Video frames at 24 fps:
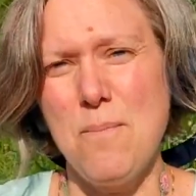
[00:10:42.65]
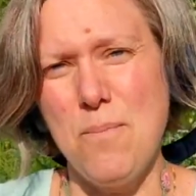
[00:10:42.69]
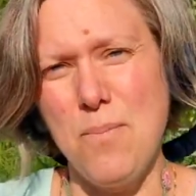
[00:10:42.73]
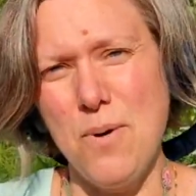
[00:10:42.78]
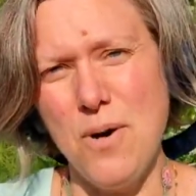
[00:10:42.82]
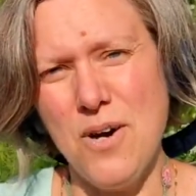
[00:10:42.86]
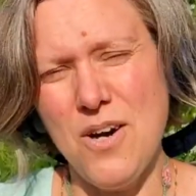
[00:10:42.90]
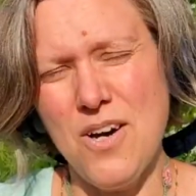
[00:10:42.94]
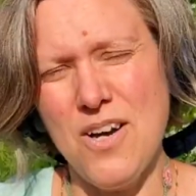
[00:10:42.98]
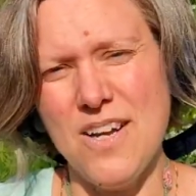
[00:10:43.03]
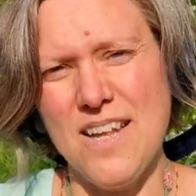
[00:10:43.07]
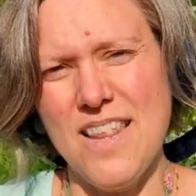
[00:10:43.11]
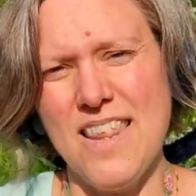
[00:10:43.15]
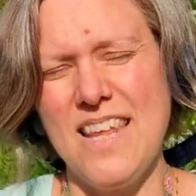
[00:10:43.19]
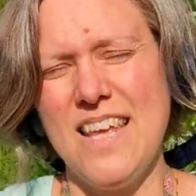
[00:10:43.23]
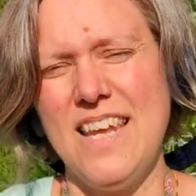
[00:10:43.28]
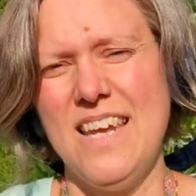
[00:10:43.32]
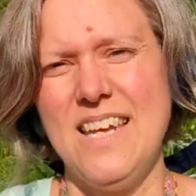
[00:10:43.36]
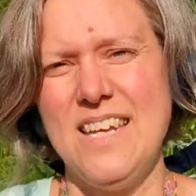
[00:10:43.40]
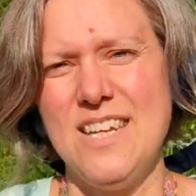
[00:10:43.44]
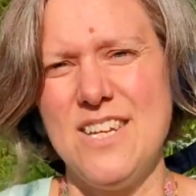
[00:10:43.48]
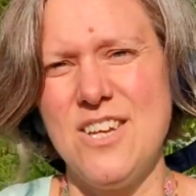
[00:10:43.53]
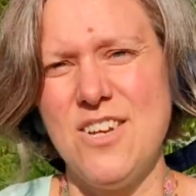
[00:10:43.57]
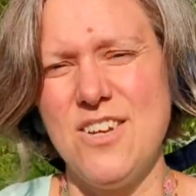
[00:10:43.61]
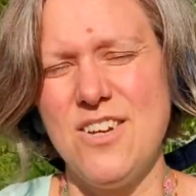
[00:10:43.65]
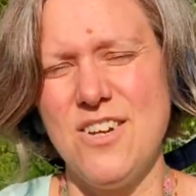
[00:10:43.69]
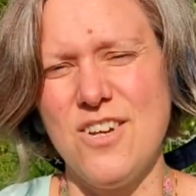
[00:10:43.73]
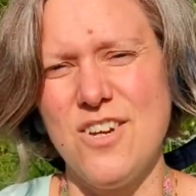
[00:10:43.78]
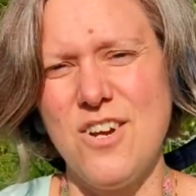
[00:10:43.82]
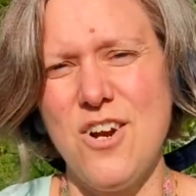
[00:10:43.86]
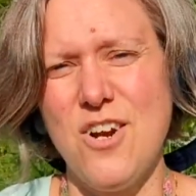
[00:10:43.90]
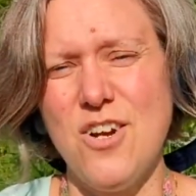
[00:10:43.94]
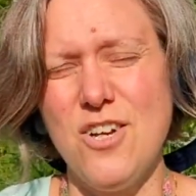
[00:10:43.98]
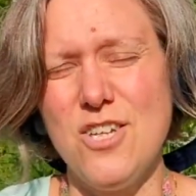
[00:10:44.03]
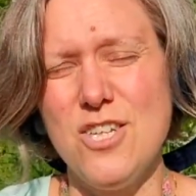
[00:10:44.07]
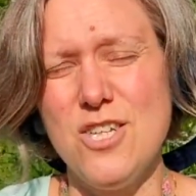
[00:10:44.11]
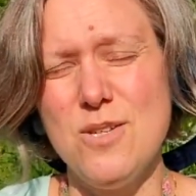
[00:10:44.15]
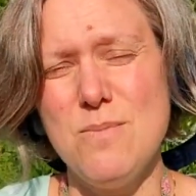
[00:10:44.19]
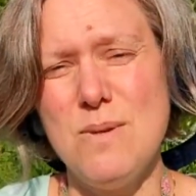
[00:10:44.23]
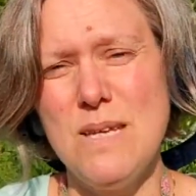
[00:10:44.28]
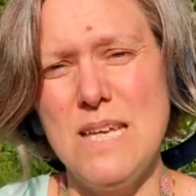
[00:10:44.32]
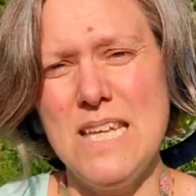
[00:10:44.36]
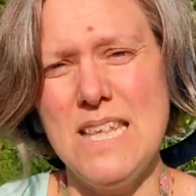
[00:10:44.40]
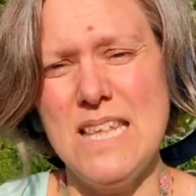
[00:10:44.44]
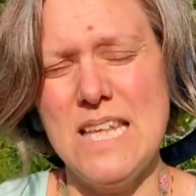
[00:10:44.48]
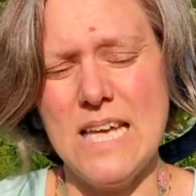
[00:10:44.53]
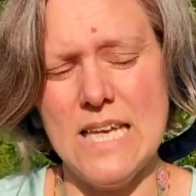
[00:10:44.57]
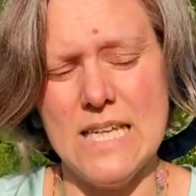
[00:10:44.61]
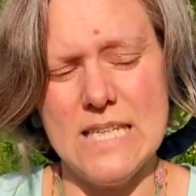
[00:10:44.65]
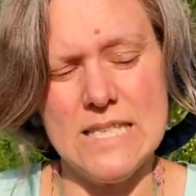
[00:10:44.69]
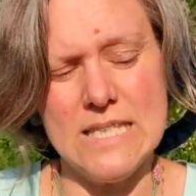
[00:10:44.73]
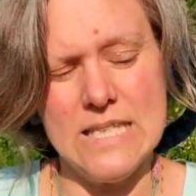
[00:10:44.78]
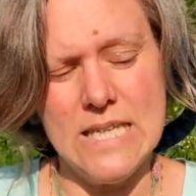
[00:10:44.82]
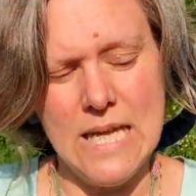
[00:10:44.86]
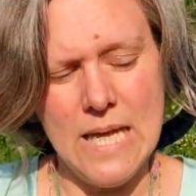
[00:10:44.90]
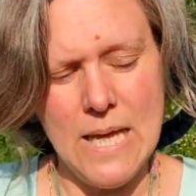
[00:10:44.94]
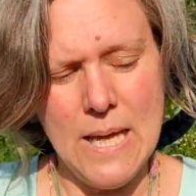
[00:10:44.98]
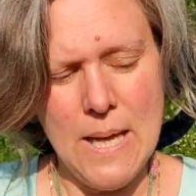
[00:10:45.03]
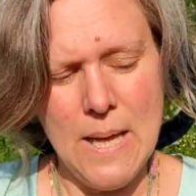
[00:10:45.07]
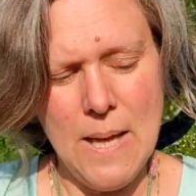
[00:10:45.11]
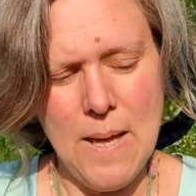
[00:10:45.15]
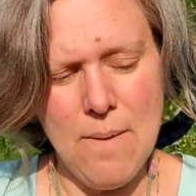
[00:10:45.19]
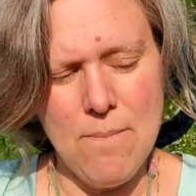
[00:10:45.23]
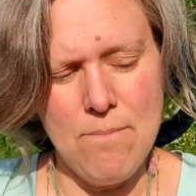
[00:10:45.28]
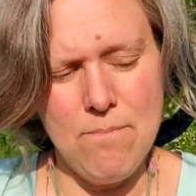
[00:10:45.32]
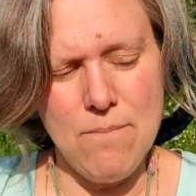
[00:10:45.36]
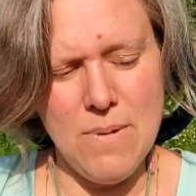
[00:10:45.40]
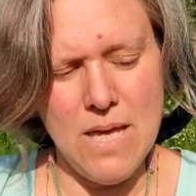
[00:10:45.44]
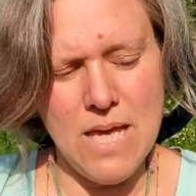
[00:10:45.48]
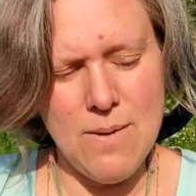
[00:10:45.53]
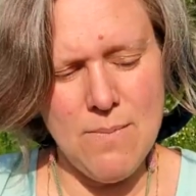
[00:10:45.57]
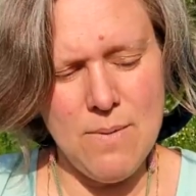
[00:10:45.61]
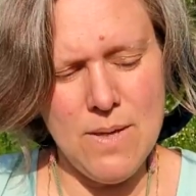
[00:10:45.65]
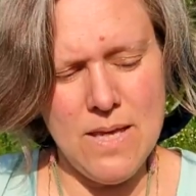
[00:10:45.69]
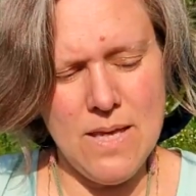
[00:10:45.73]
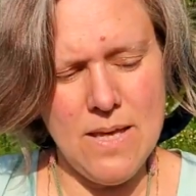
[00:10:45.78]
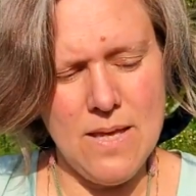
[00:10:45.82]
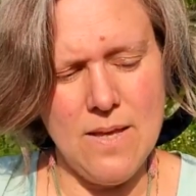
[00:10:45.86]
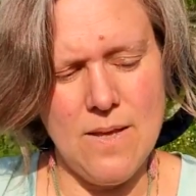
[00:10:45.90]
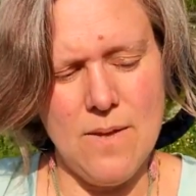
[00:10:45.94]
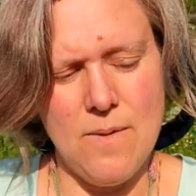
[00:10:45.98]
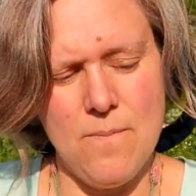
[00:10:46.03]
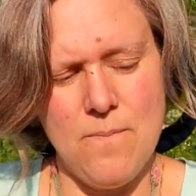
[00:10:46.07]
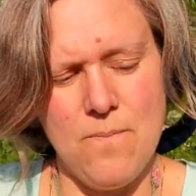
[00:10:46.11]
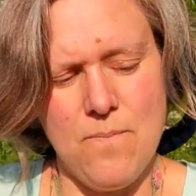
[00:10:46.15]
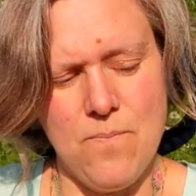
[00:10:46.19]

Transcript: But then it occurred to me that maybe